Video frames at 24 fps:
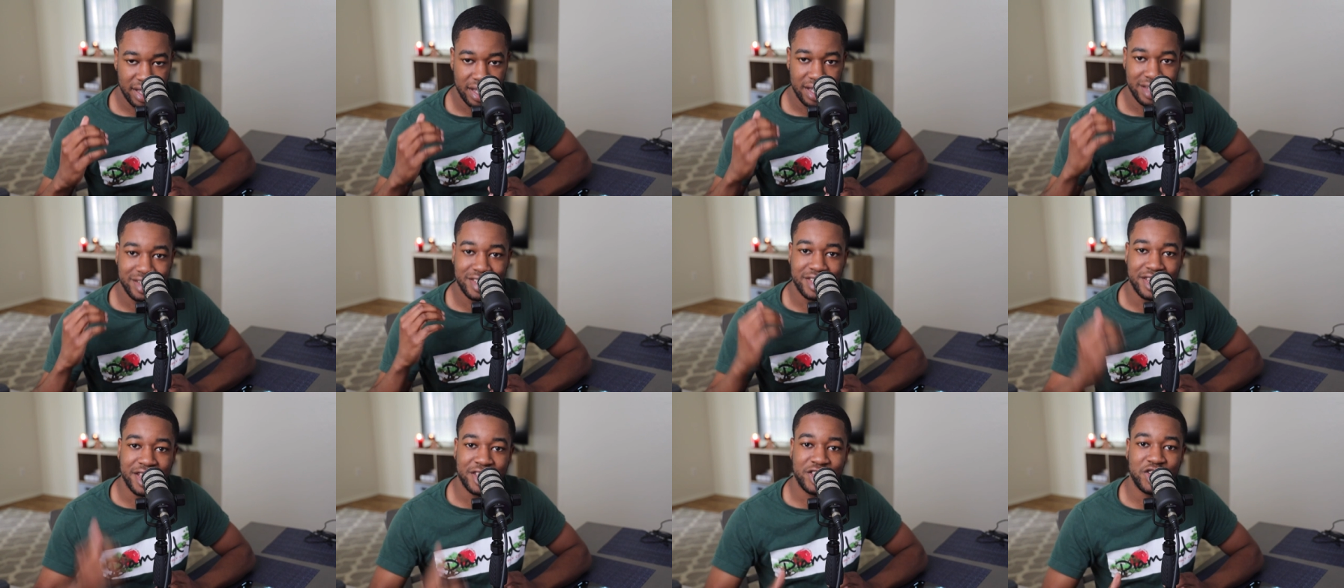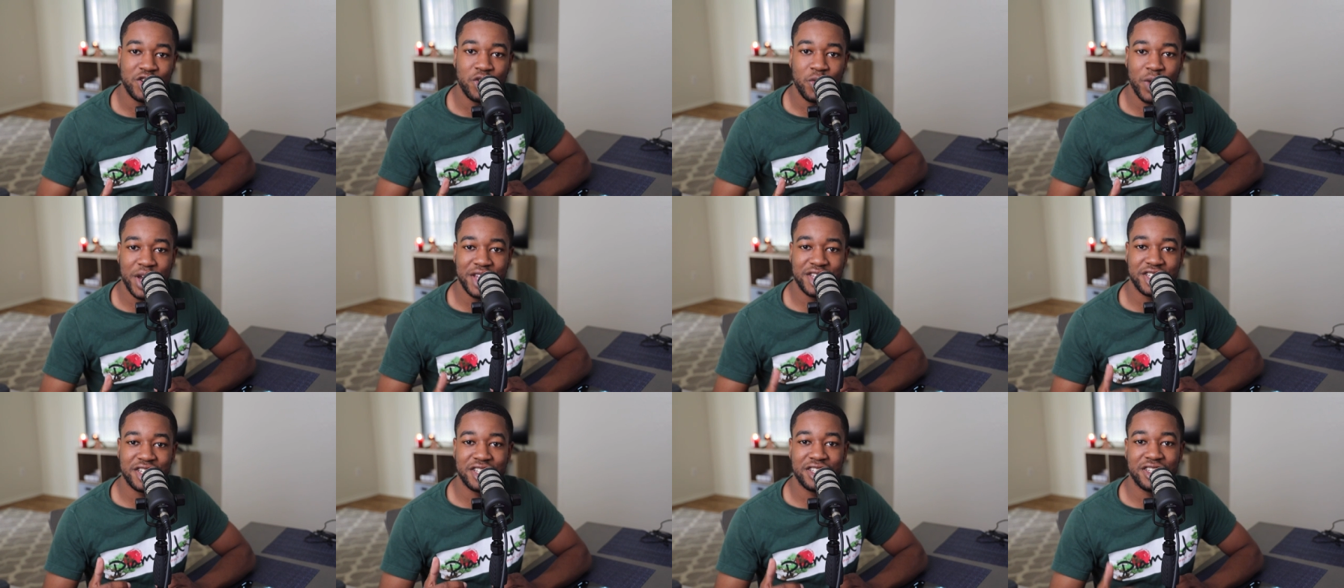
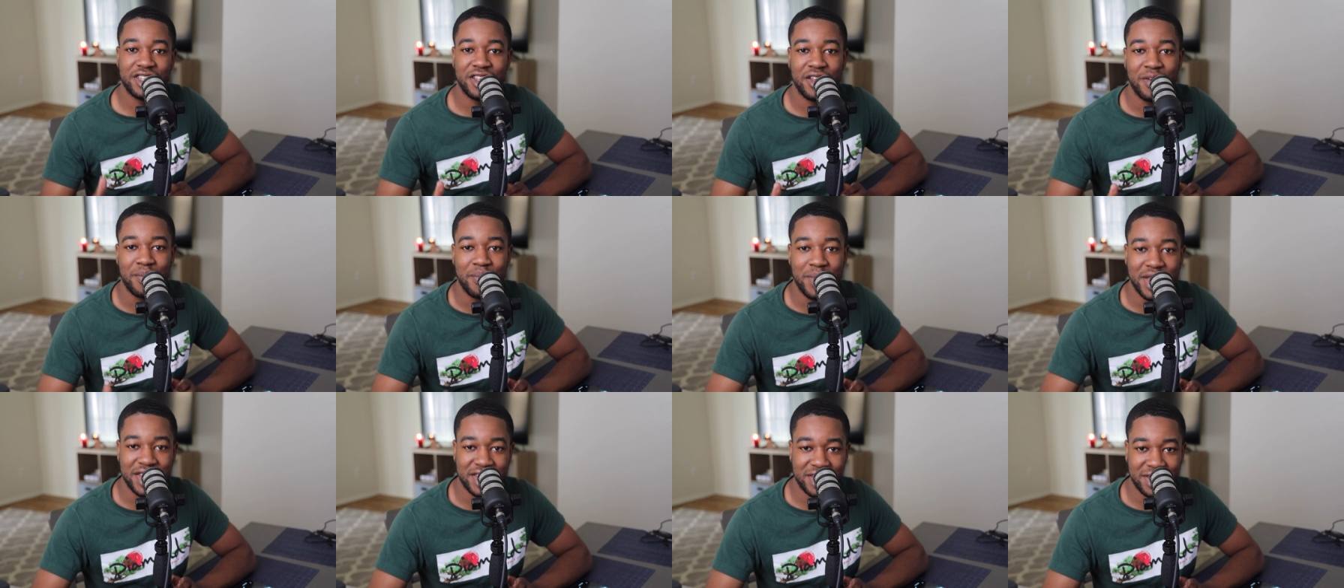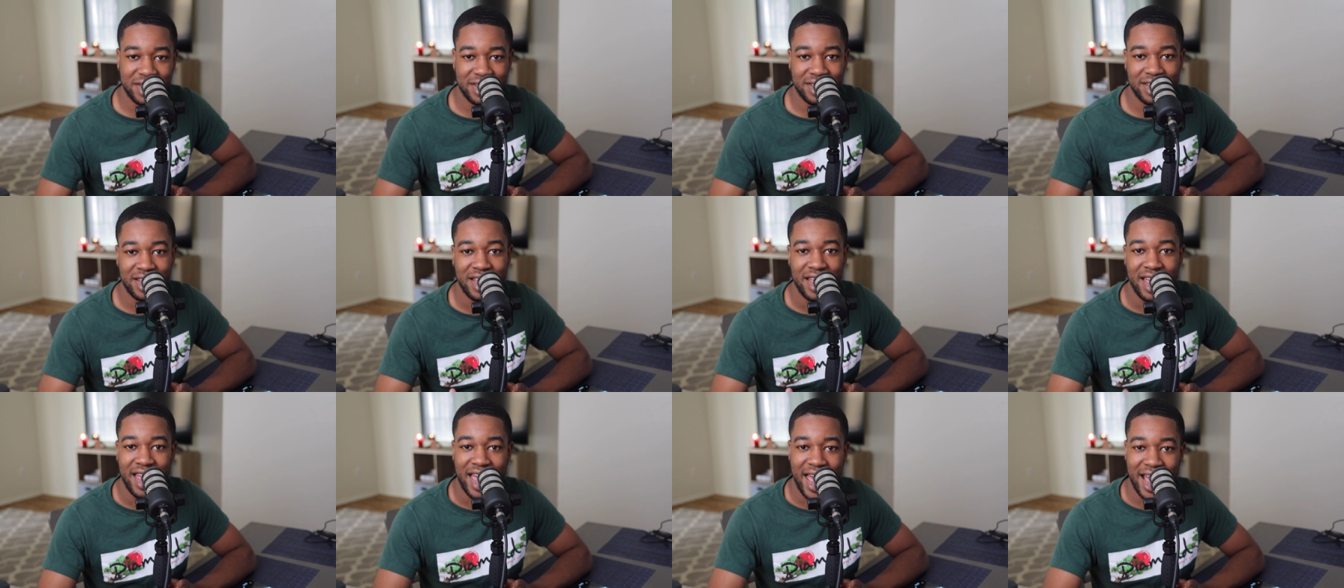situation, mission,
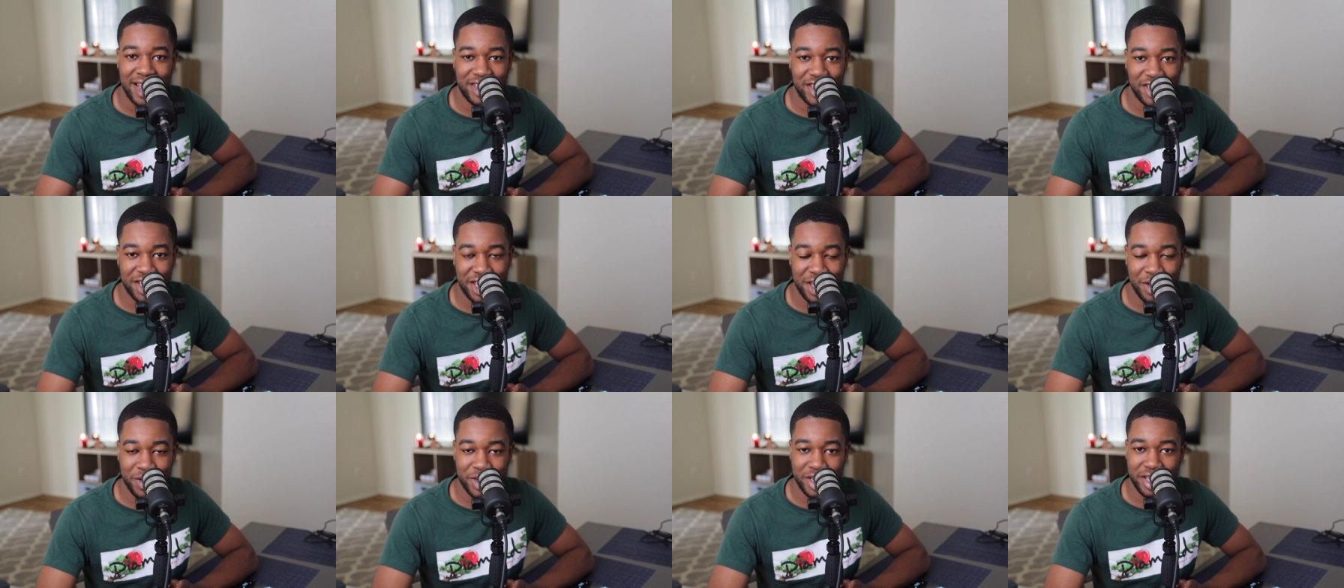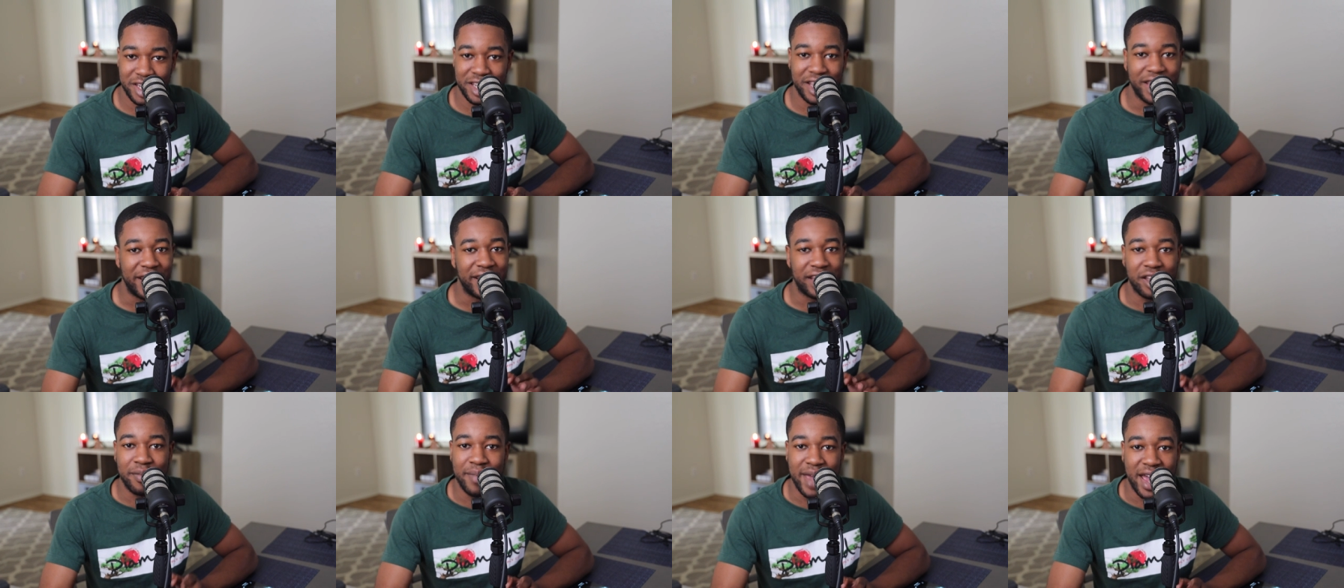execution, and
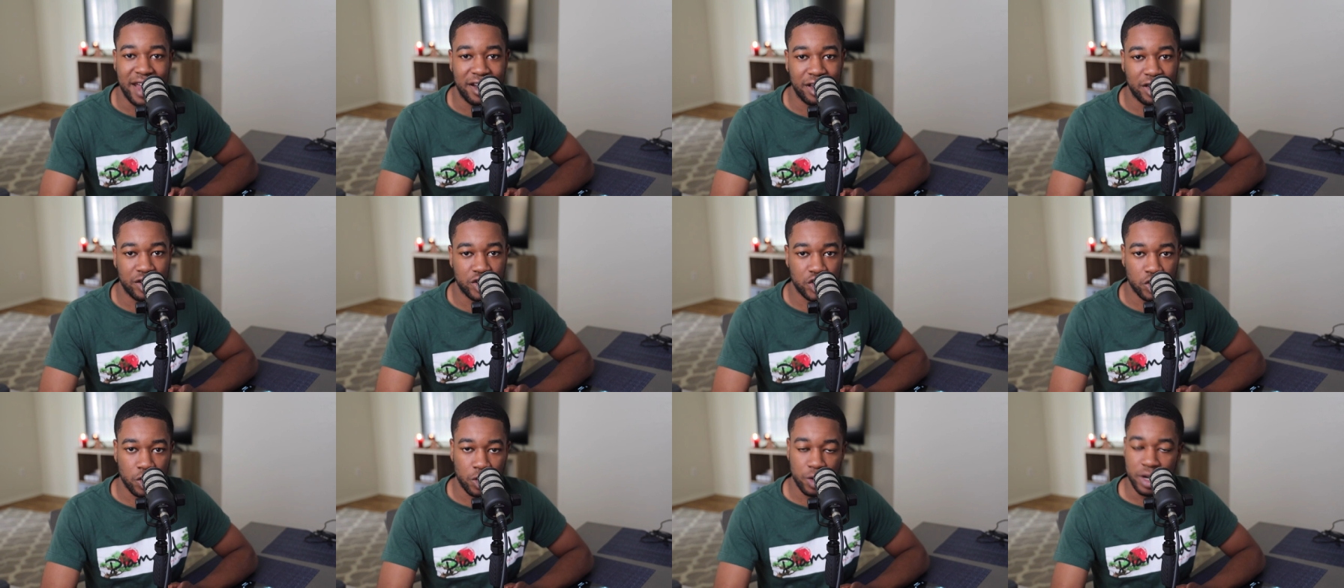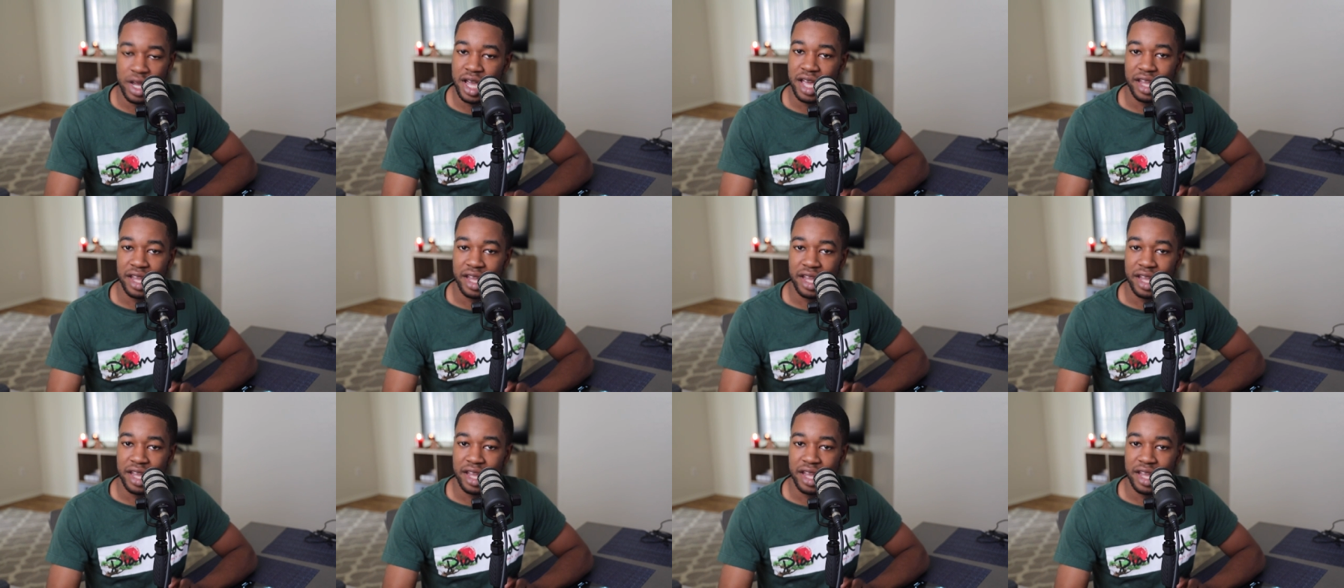command and control.